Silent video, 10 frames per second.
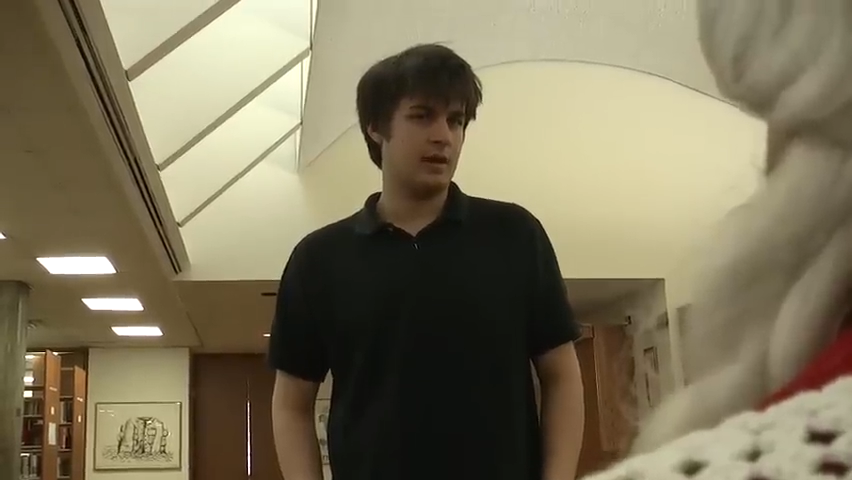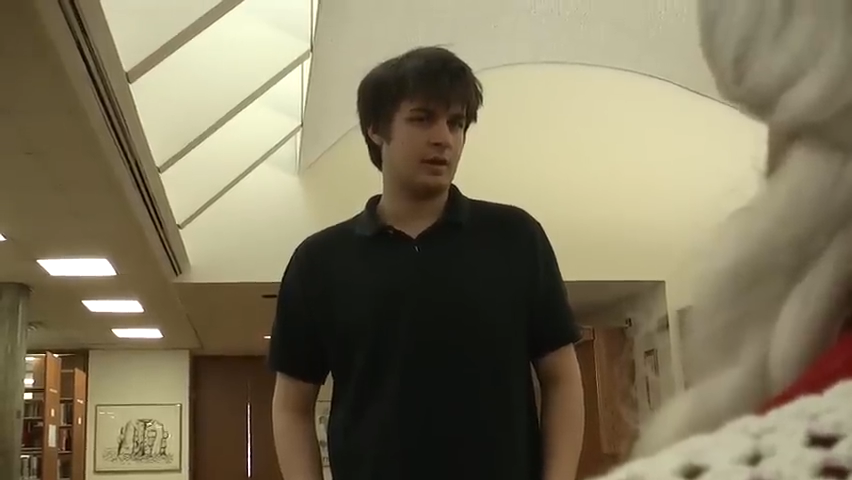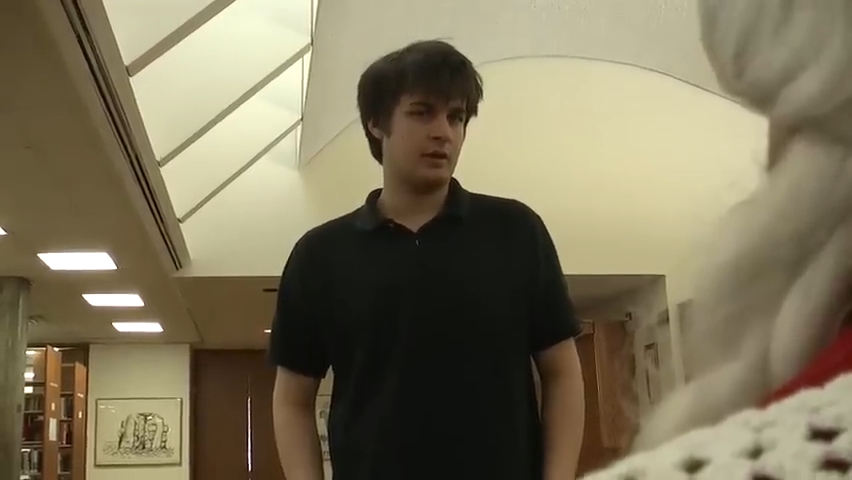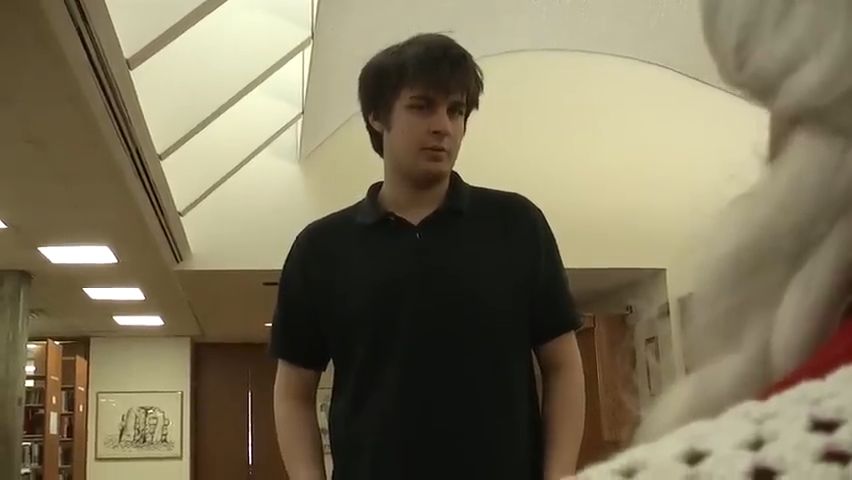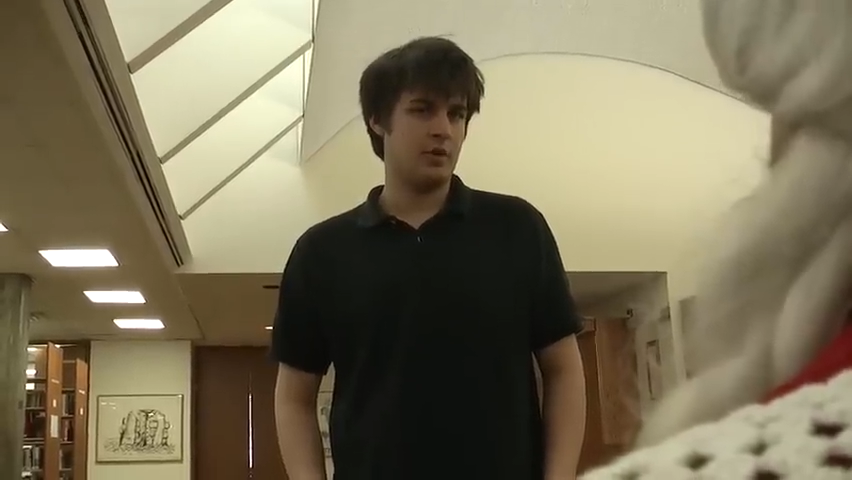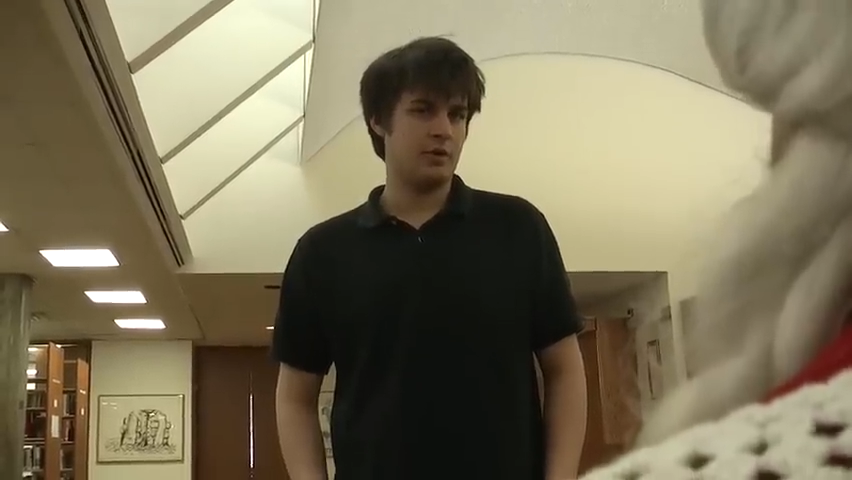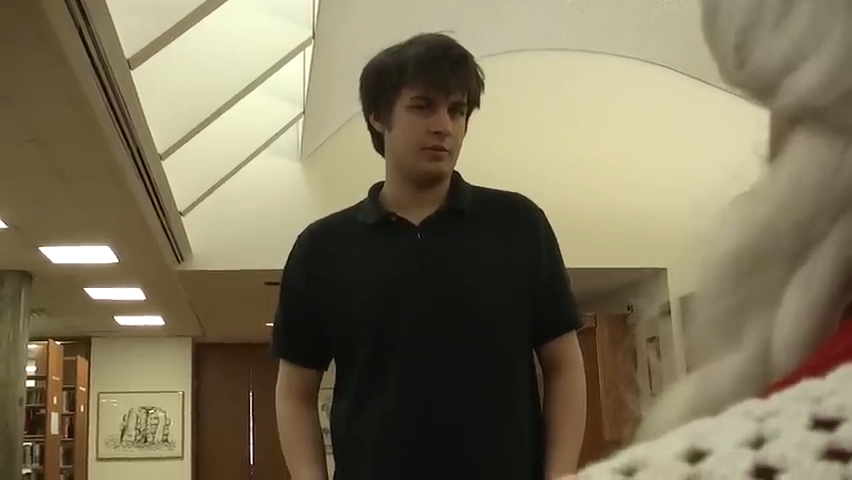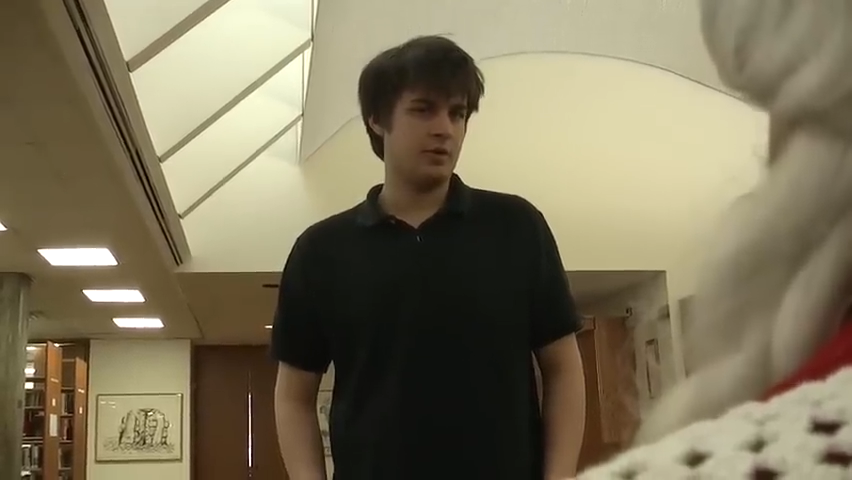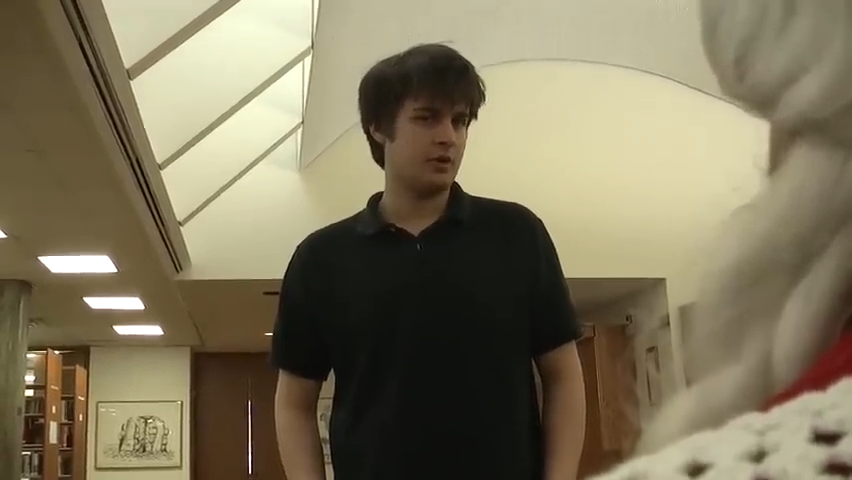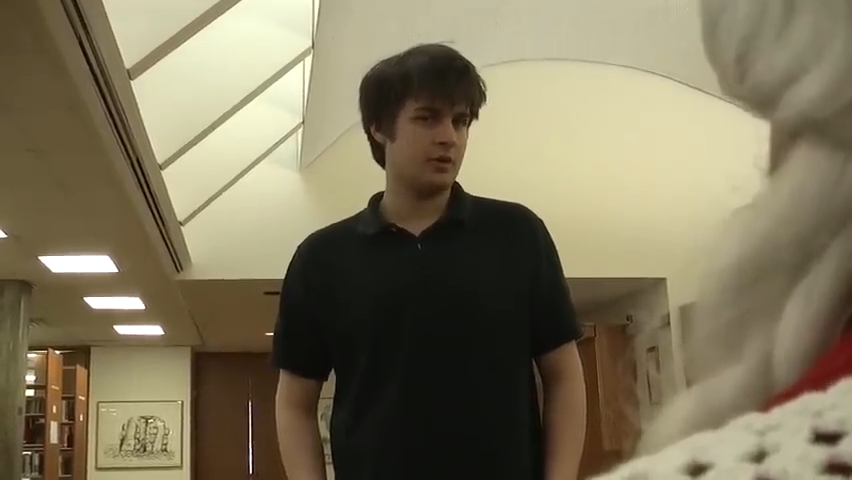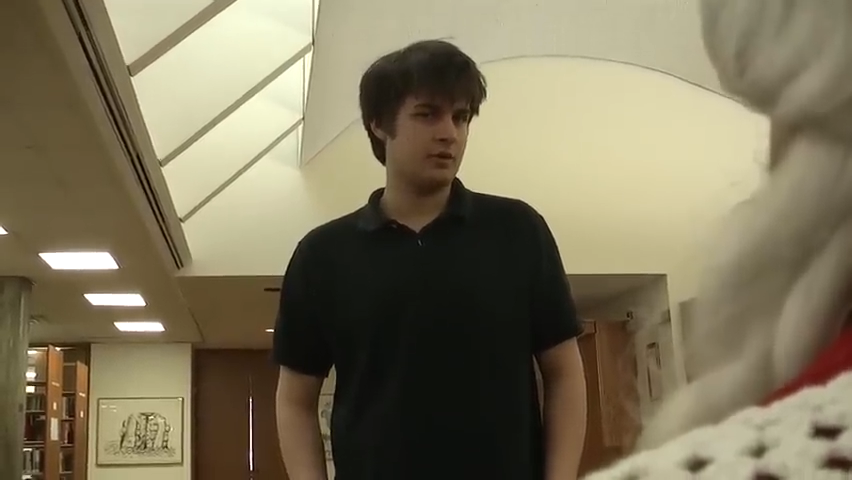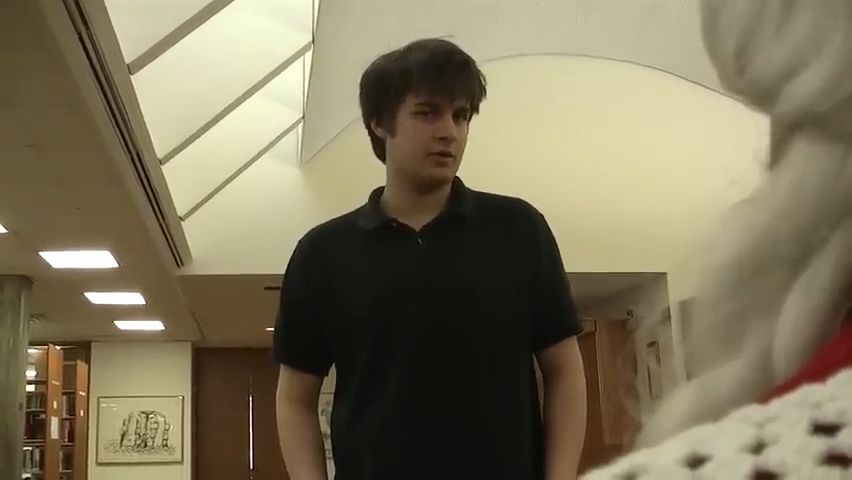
that Capote book.